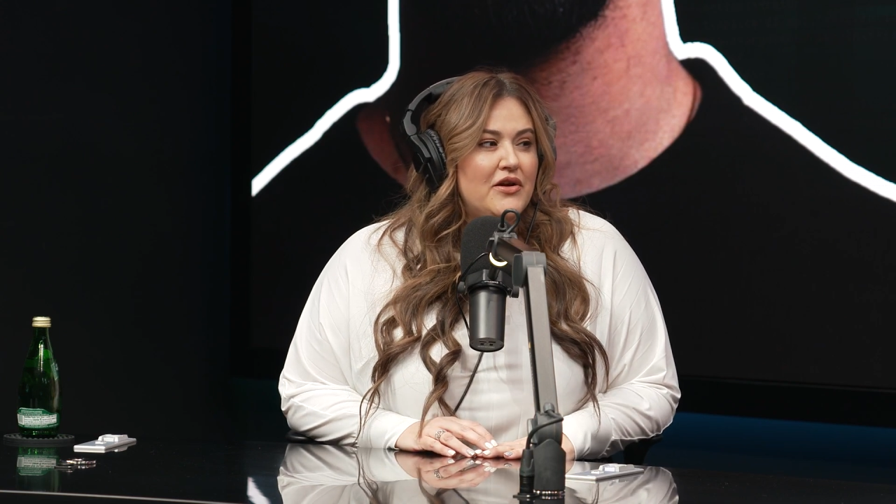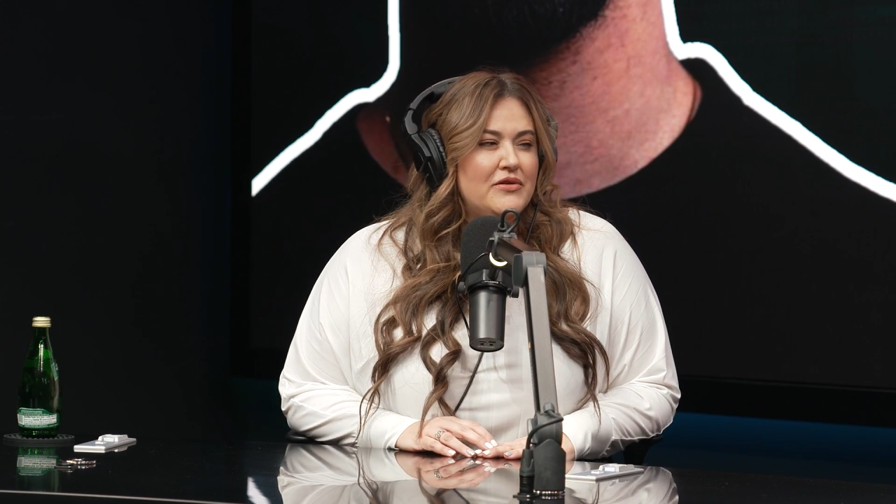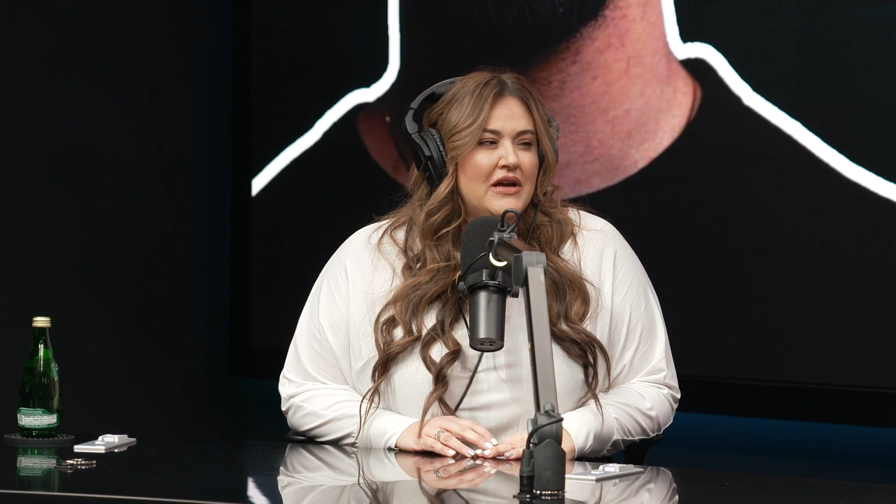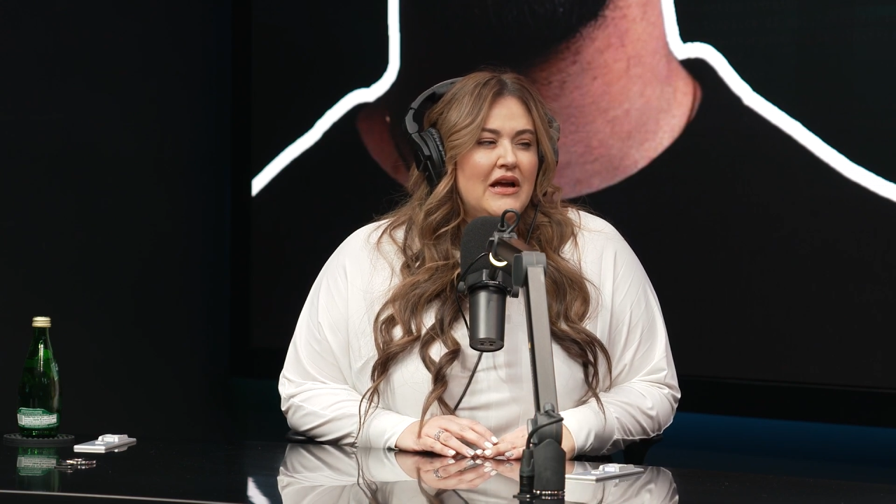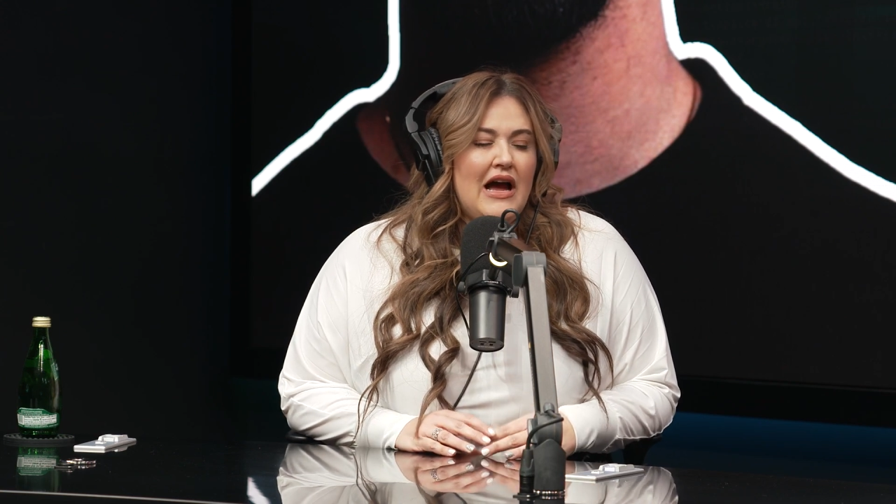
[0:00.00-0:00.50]

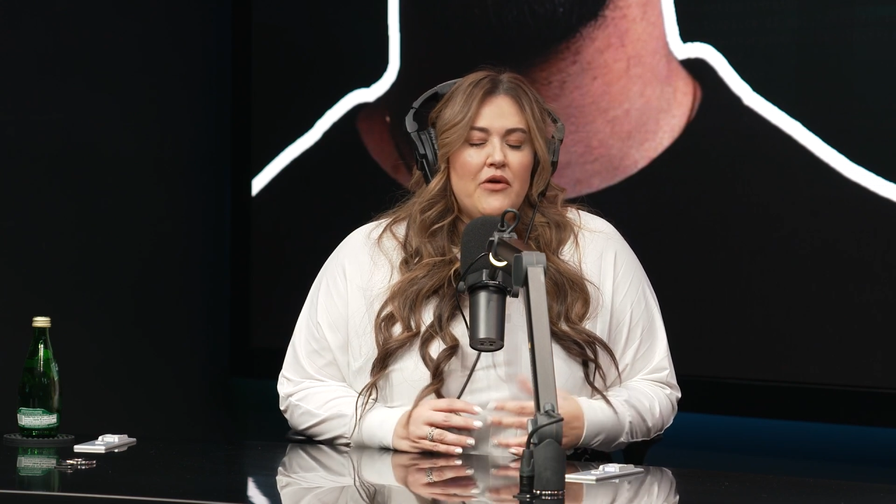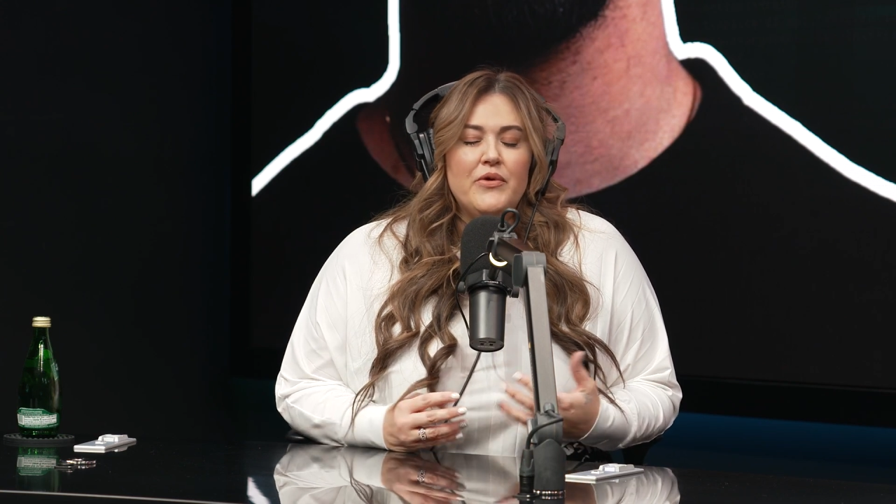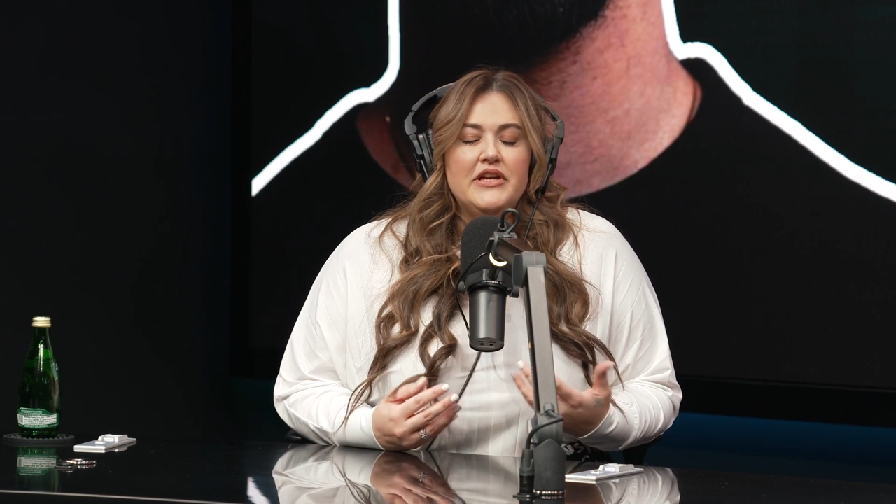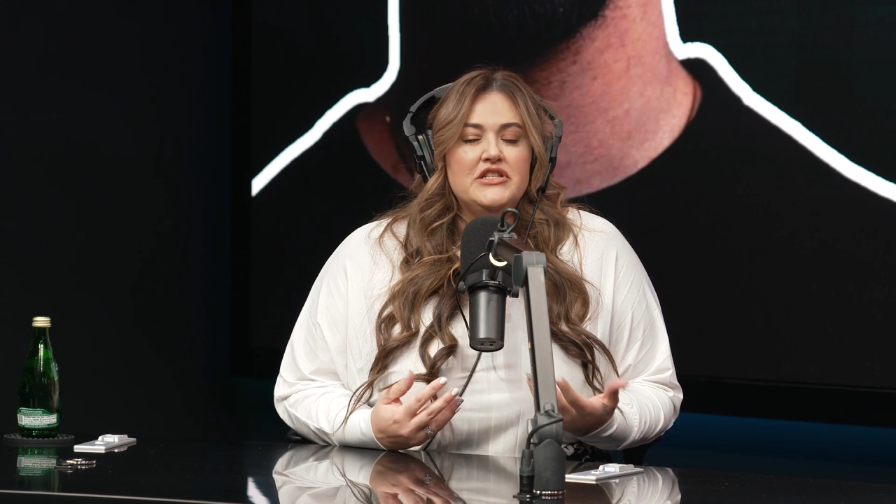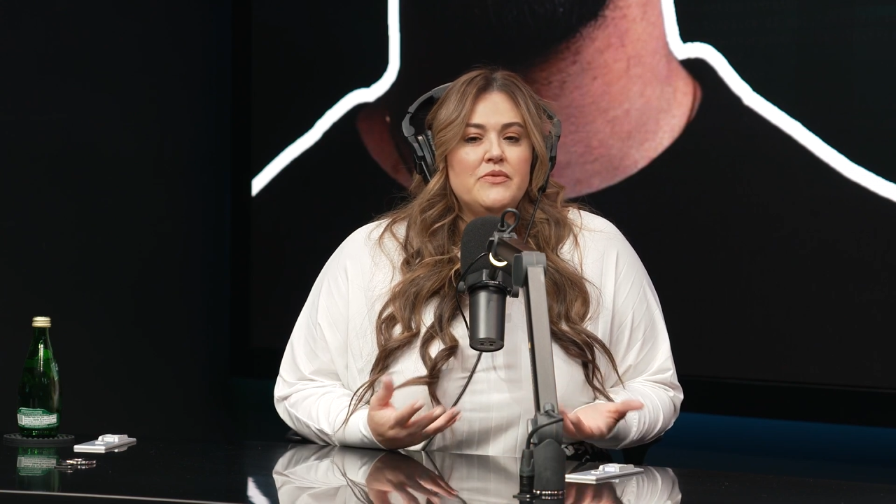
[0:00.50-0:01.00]
I
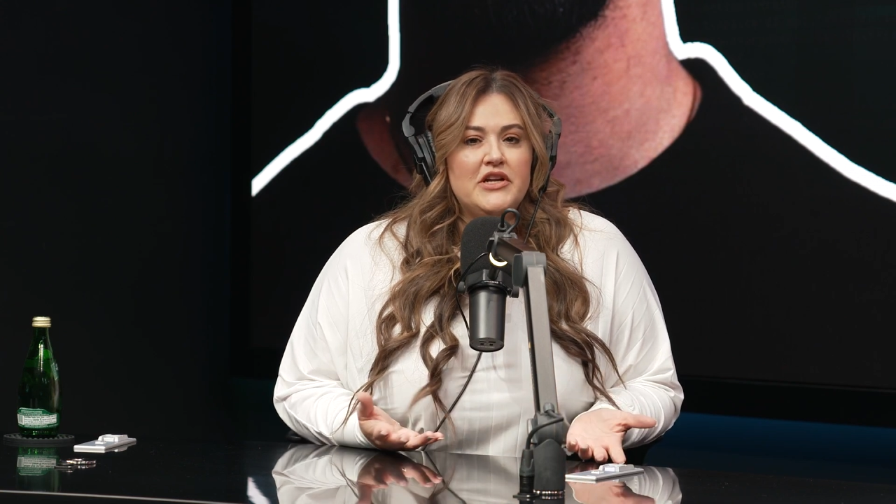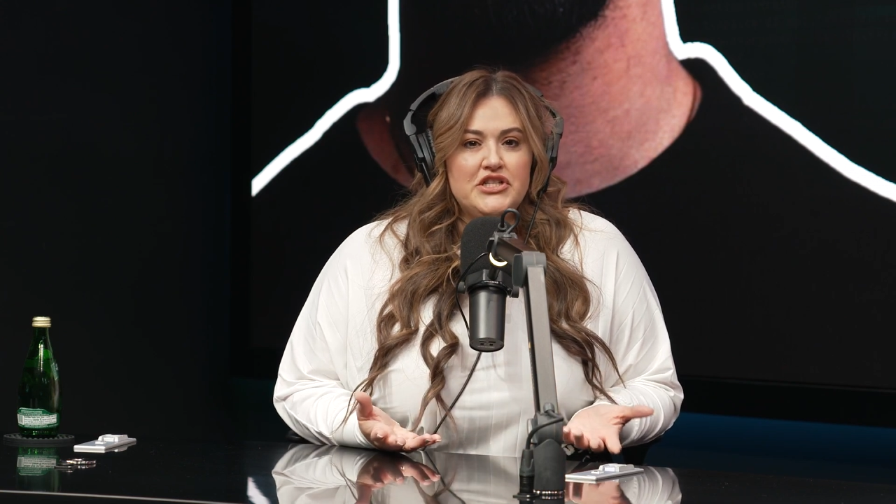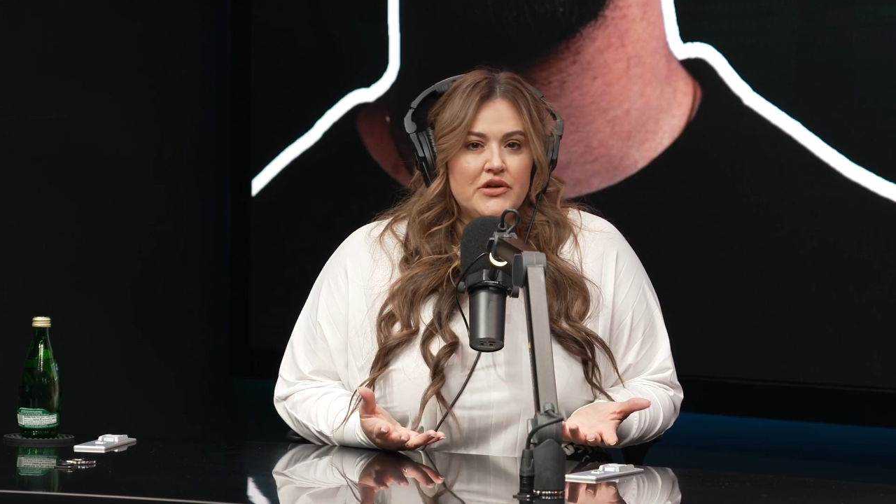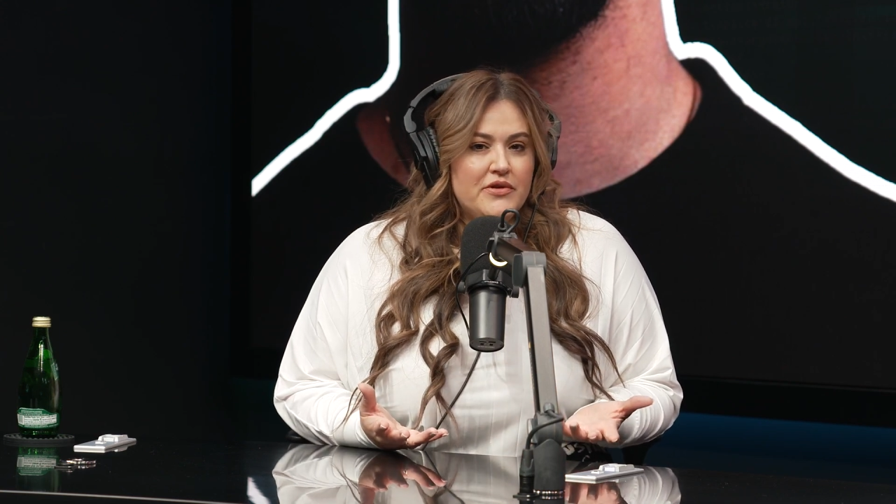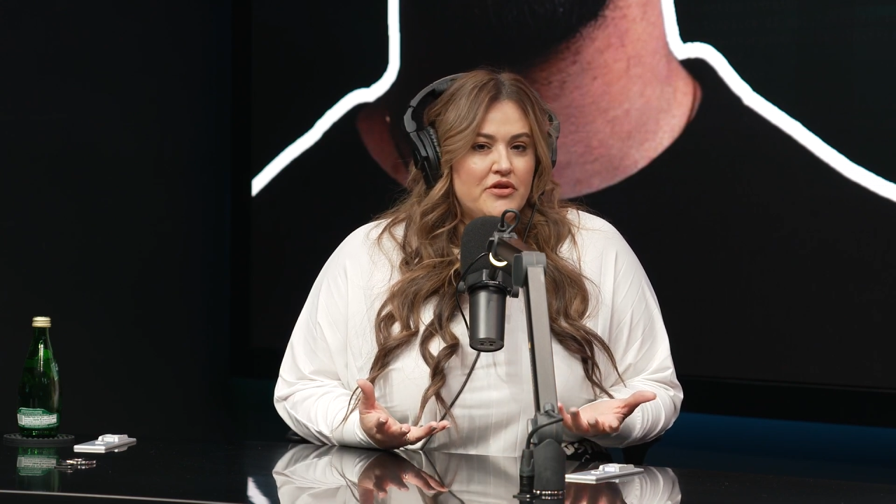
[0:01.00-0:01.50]
really just want to
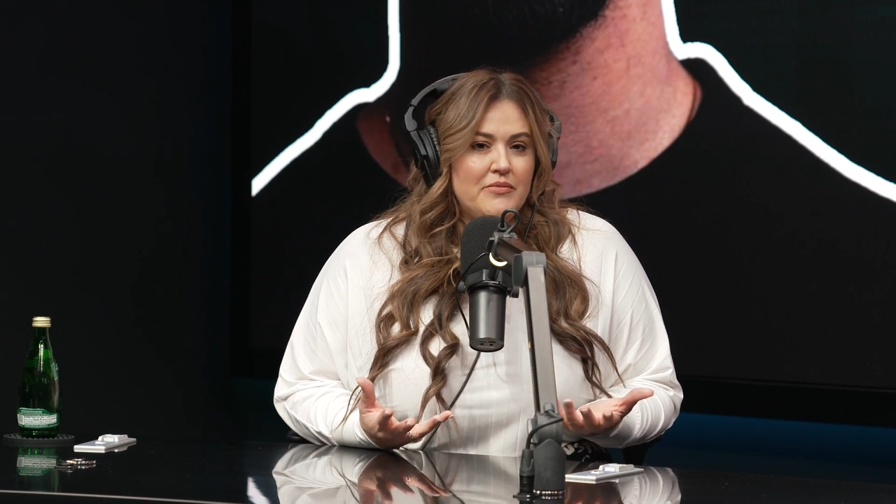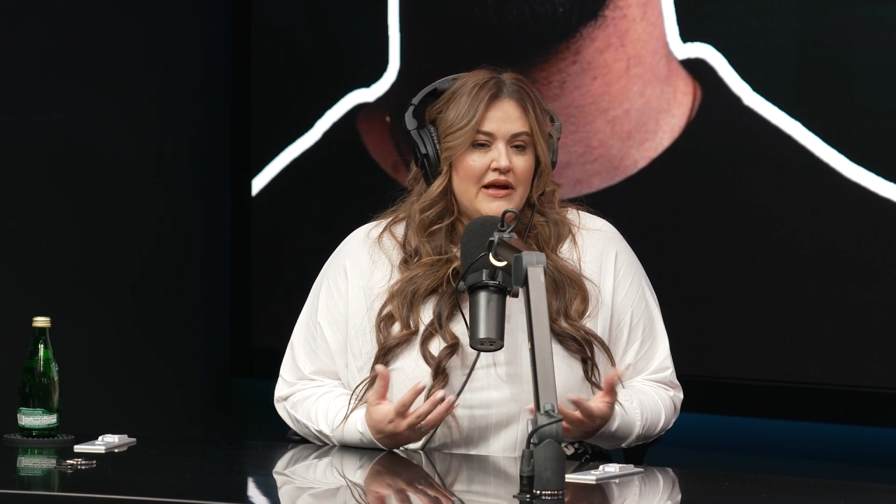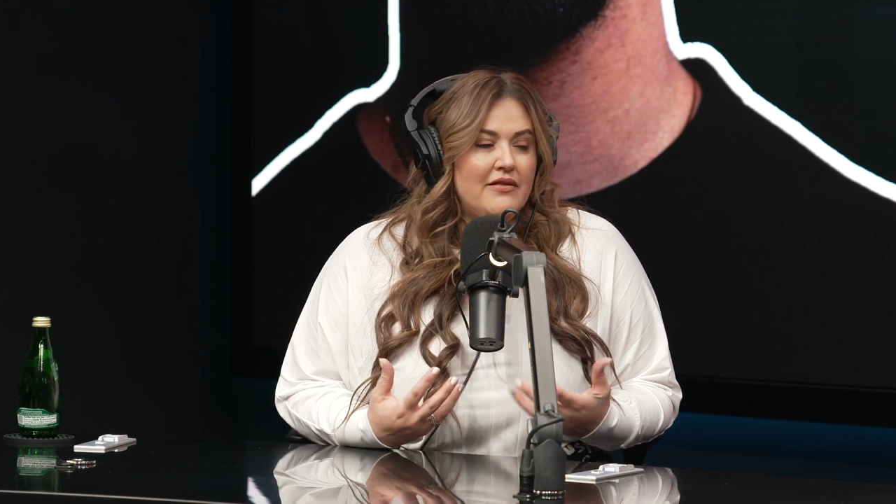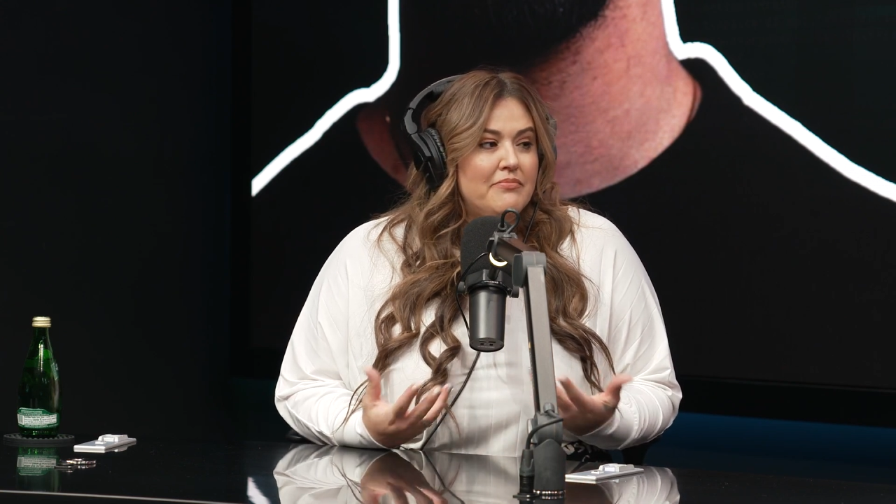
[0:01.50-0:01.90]
share with you my